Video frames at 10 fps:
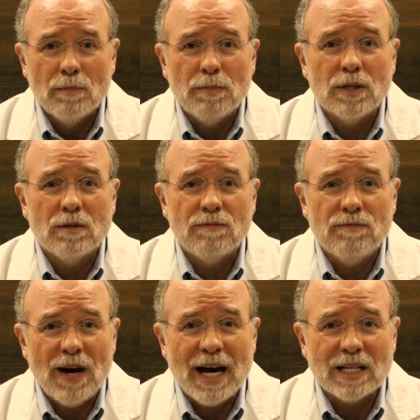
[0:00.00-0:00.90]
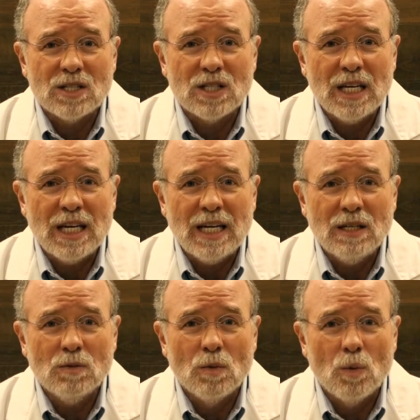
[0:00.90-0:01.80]
but the
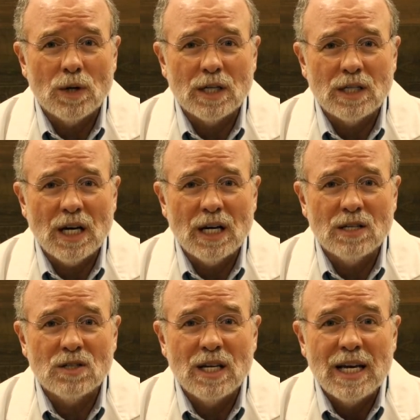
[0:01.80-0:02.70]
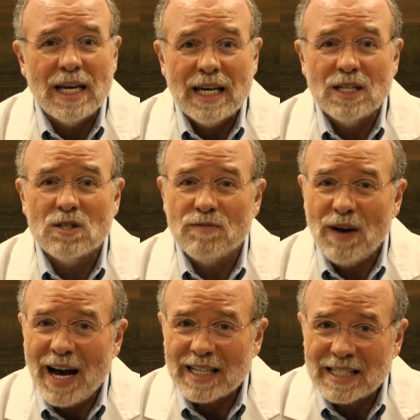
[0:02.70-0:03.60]
vaccine, what it does is the
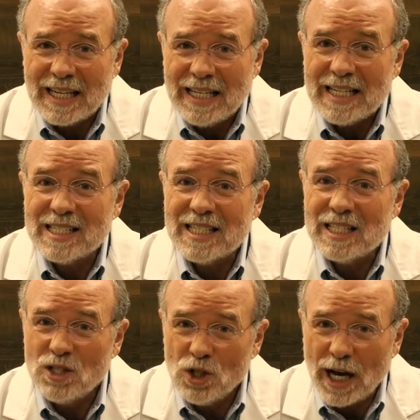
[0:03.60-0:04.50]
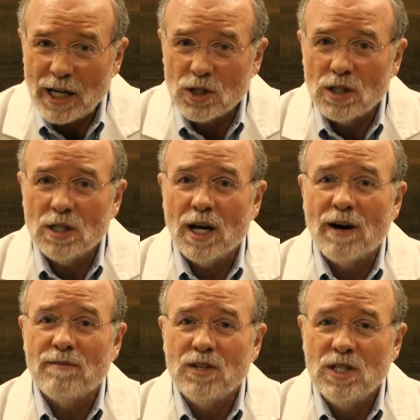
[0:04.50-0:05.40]
vaccine is an injection
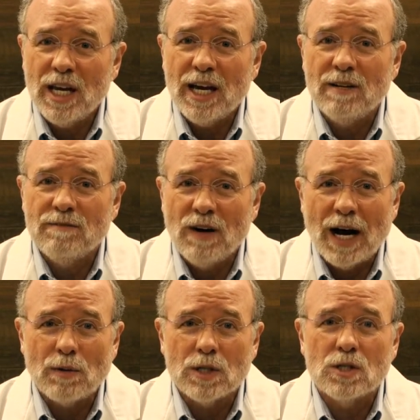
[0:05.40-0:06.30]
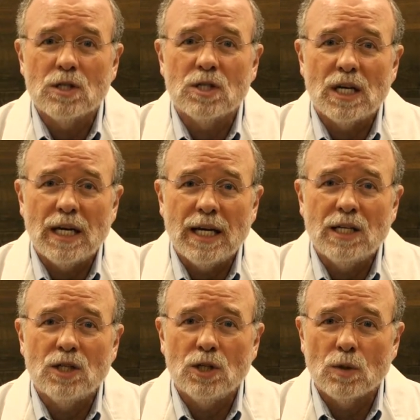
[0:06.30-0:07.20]
of dead viruses
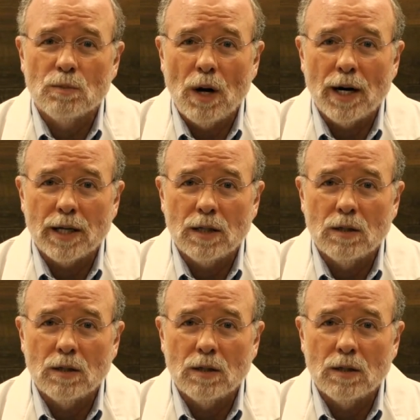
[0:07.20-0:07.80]
into your body.